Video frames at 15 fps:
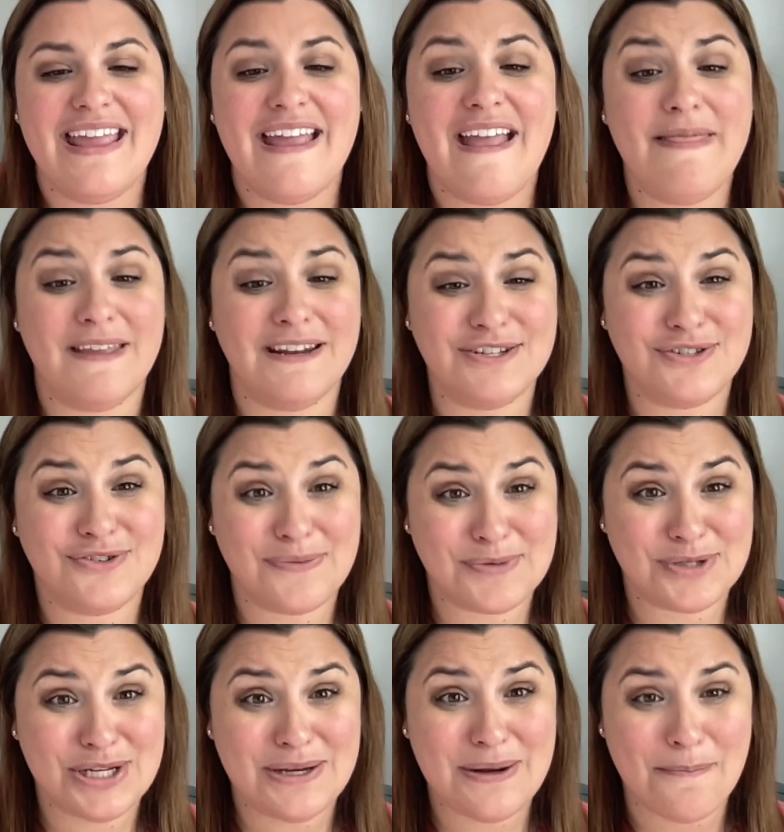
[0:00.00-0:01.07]
in the
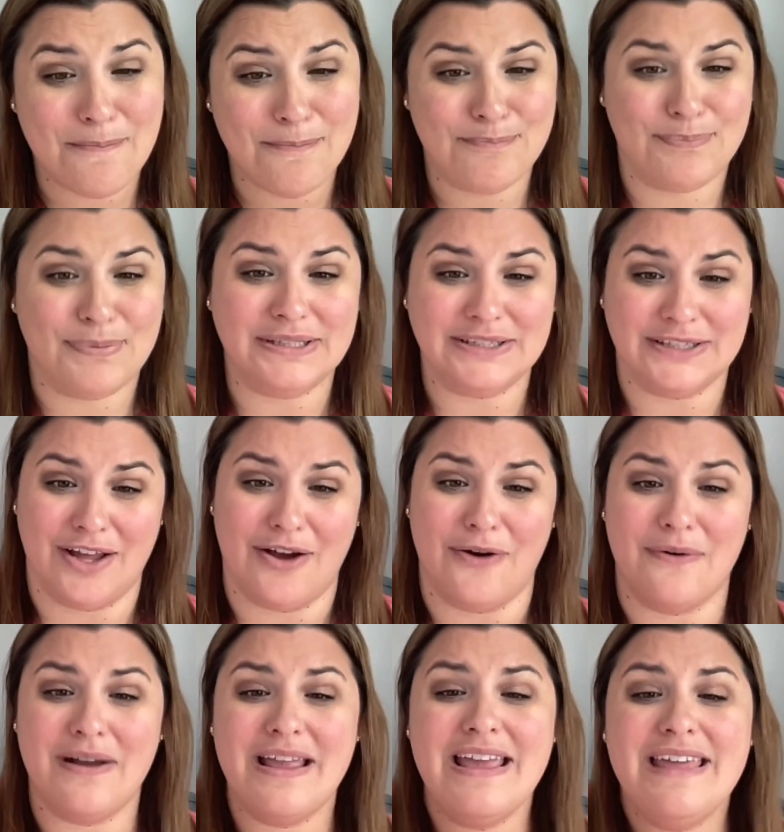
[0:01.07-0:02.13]
description
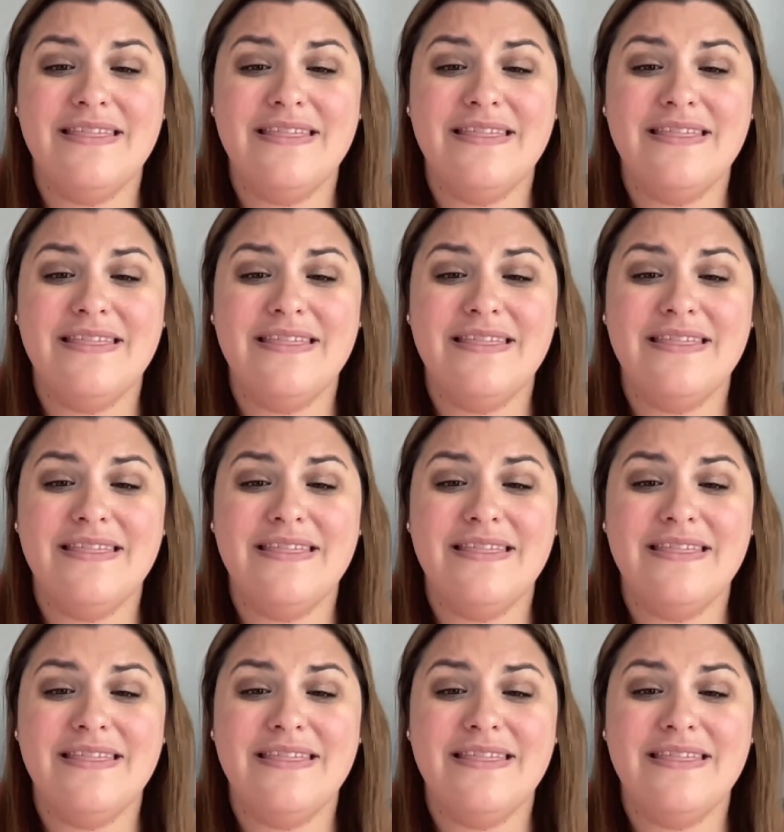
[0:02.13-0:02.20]
below.